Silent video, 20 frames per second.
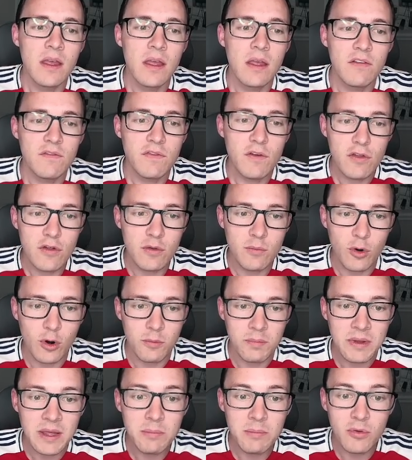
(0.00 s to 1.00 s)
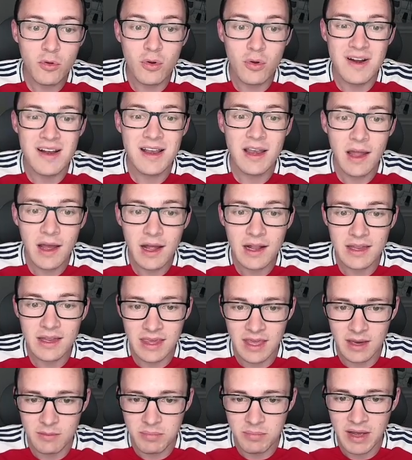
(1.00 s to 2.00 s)
Furthermore, people who are not
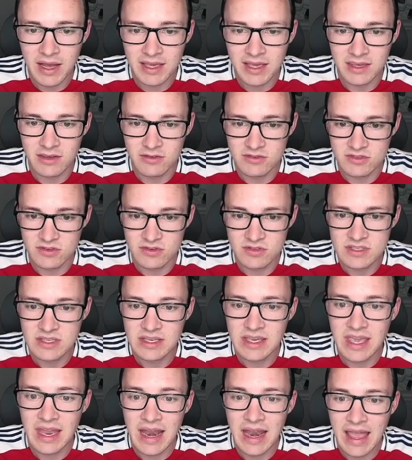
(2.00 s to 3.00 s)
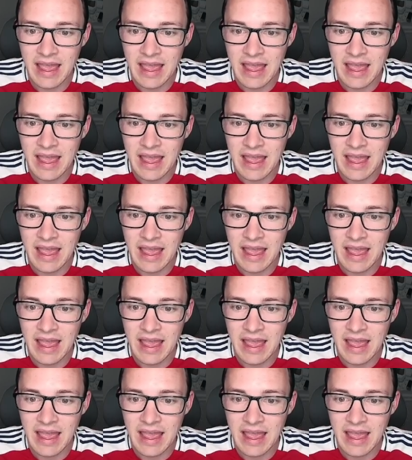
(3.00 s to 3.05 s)
yet Pi users can